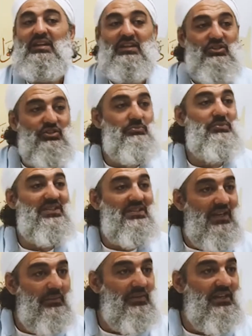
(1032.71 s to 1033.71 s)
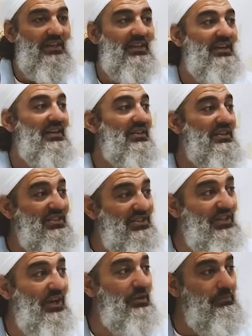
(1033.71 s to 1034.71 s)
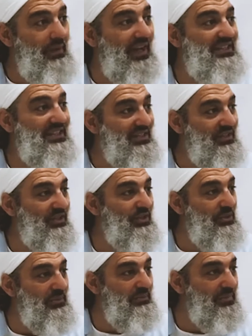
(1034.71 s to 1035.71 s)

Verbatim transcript: It should be something that's so basic to the human